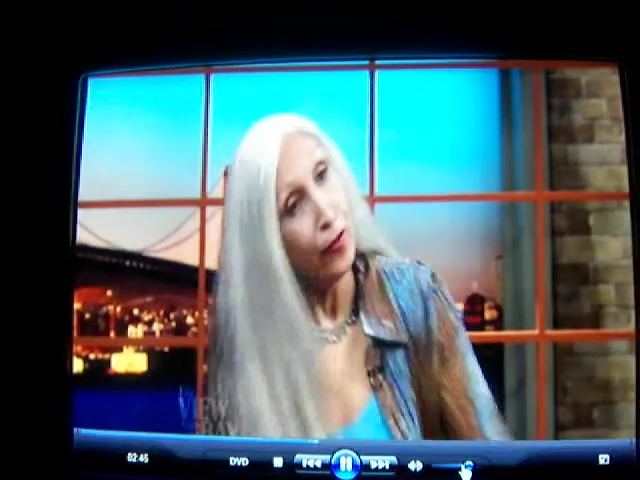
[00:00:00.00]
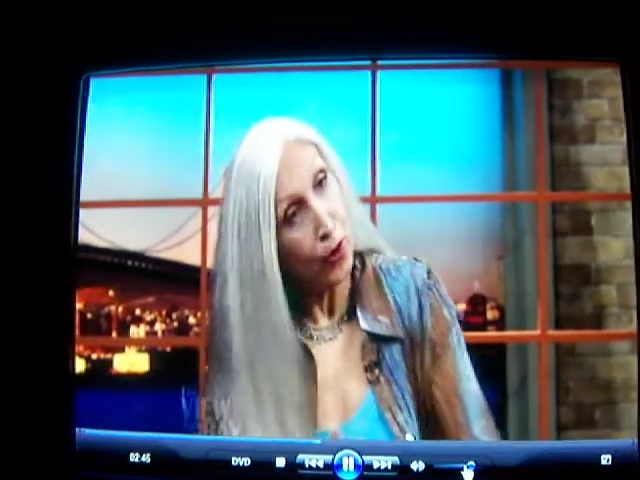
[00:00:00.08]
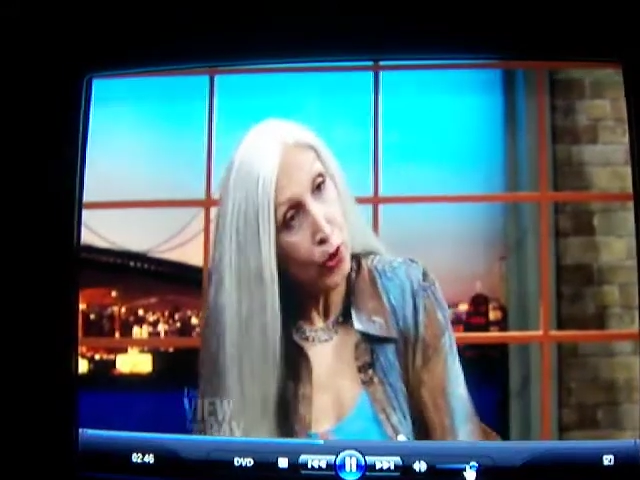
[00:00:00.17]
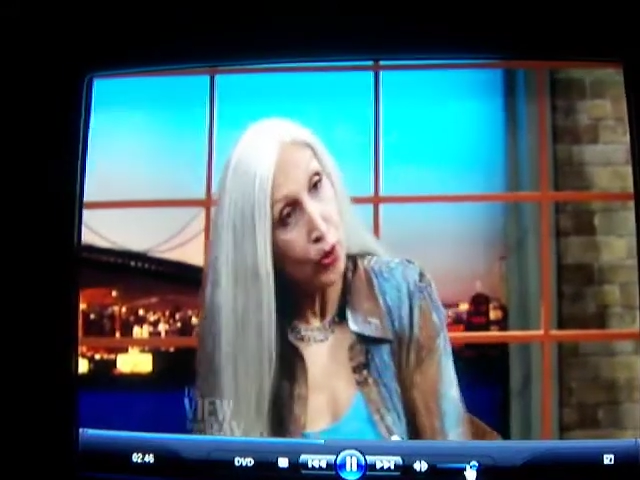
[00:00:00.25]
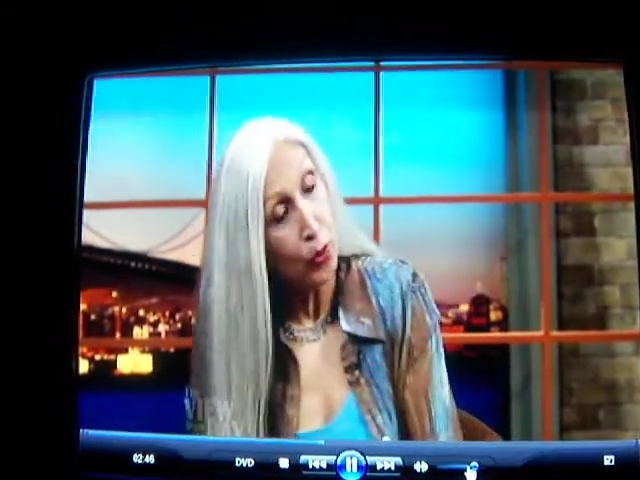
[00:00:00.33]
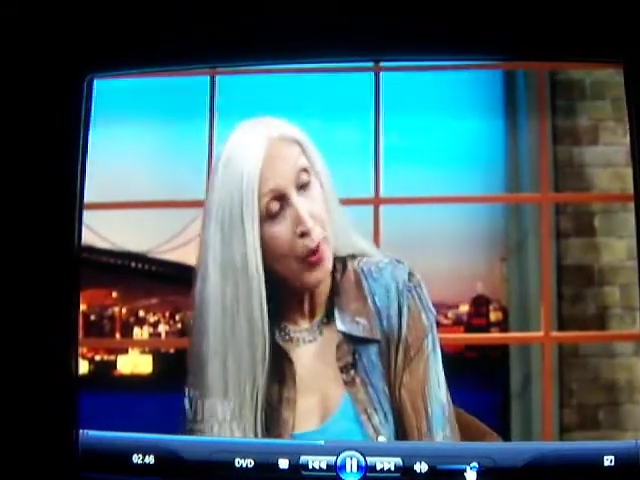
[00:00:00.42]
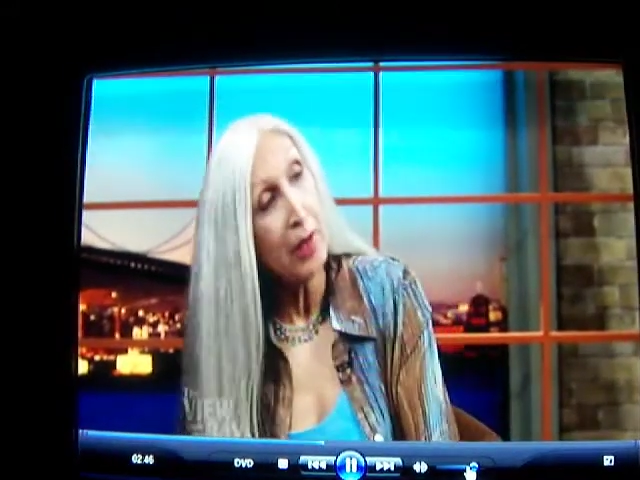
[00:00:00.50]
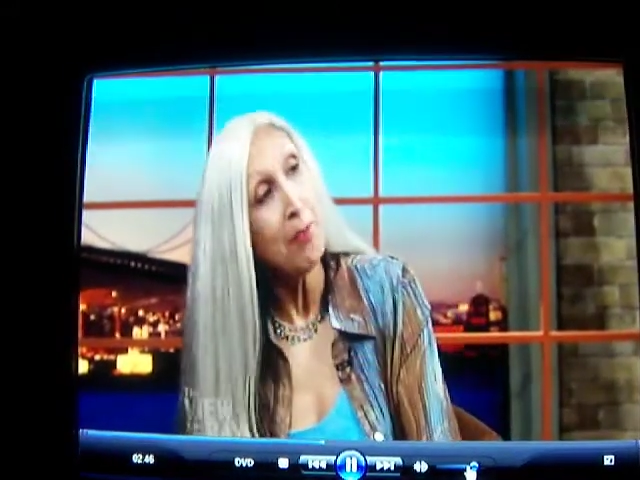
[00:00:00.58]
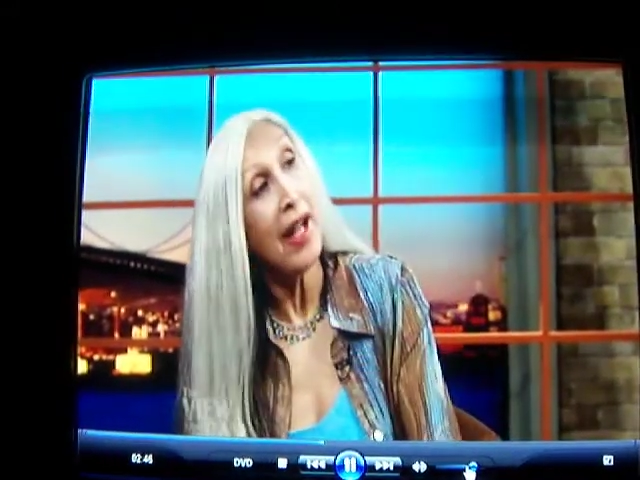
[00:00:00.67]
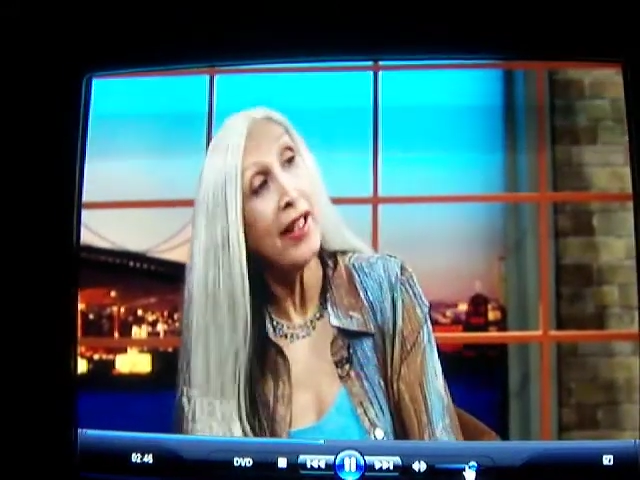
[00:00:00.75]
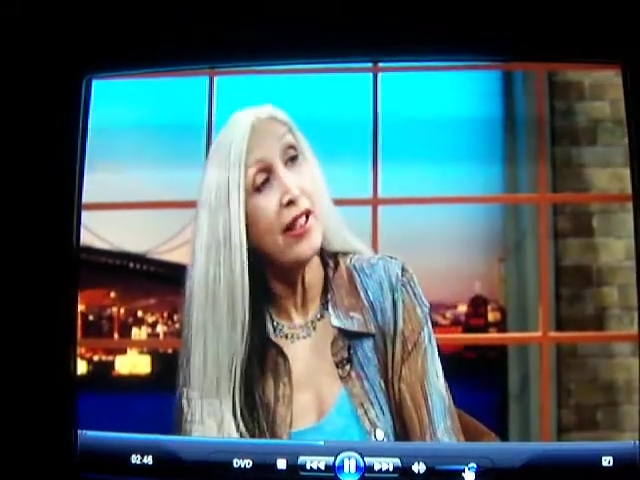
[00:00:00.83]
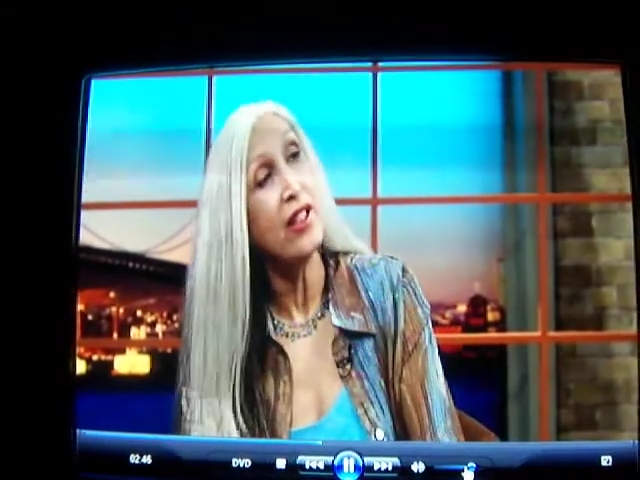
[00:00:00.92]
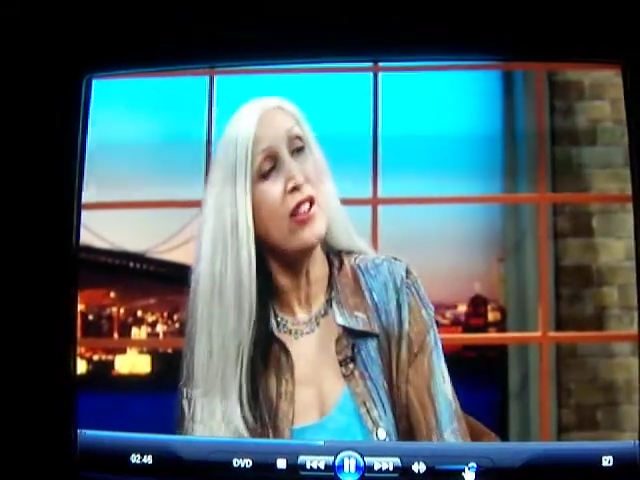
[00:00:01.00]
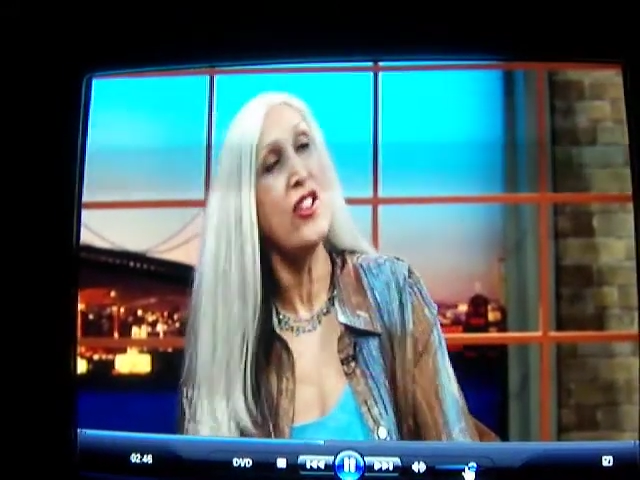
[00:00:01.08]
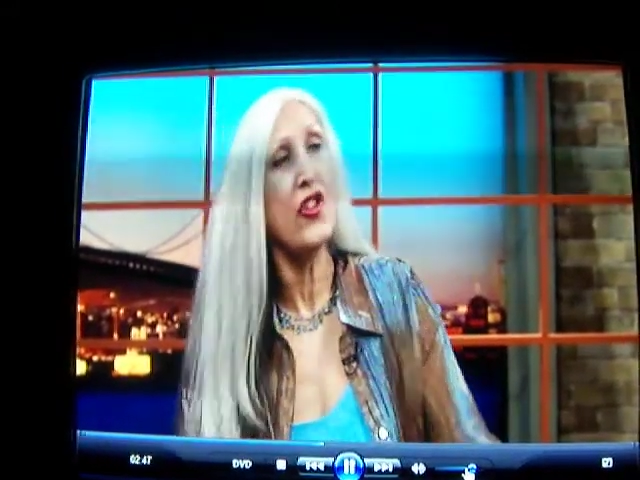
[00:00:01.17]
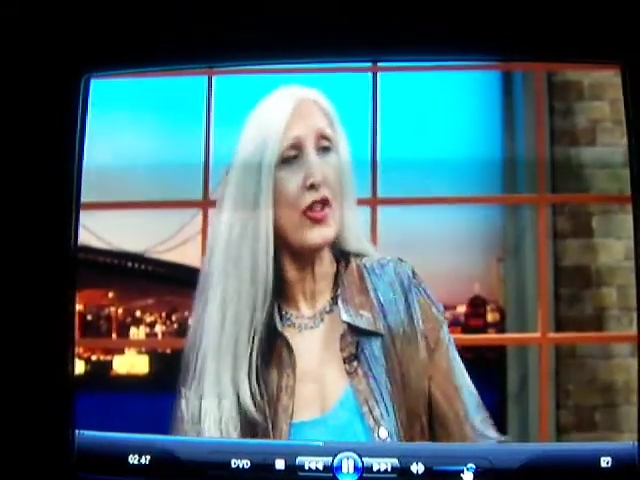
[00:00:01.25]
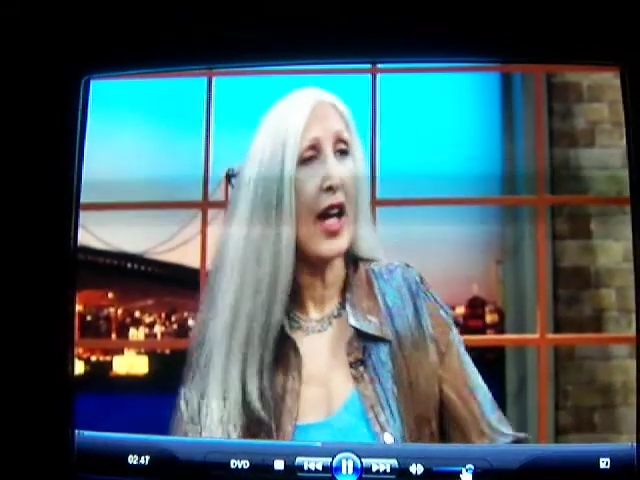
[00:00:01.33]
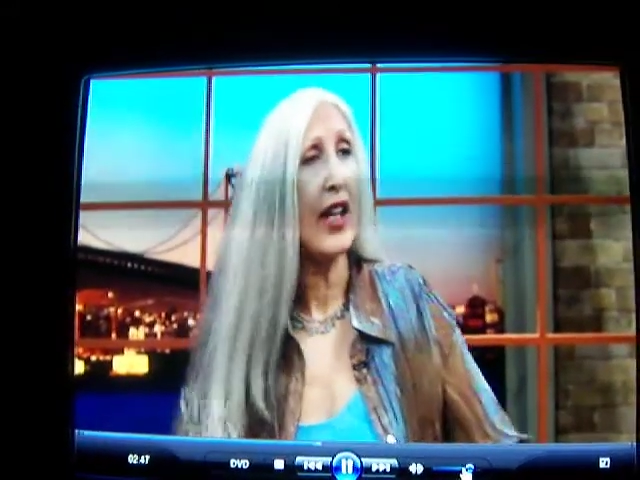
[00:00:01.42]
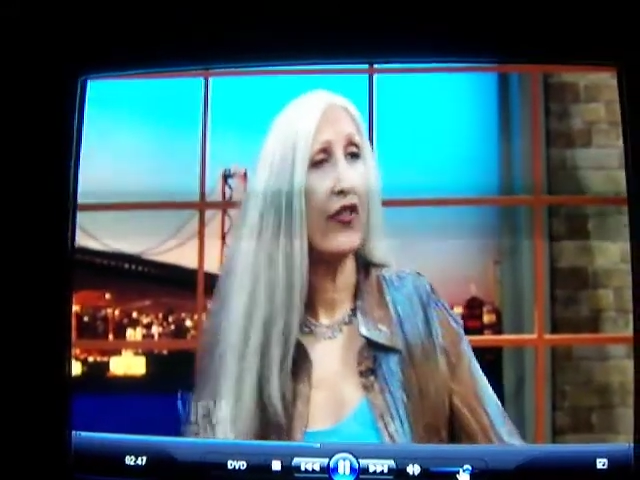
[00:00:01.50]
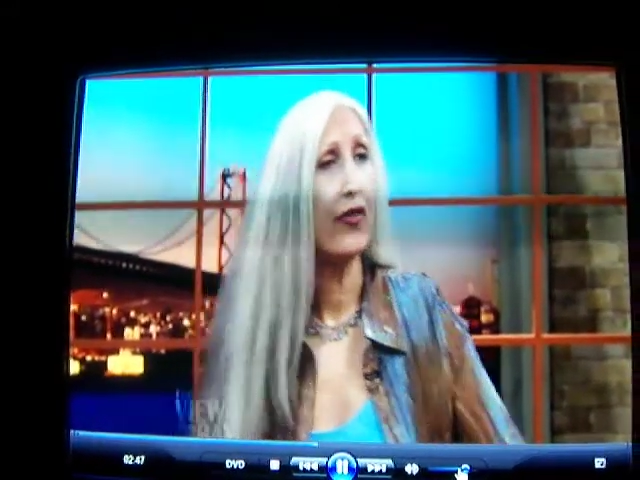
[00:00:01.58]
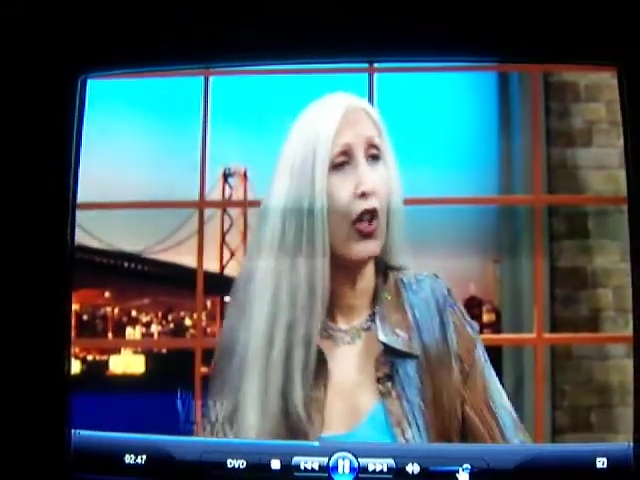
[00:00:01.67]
food when it might need another kind of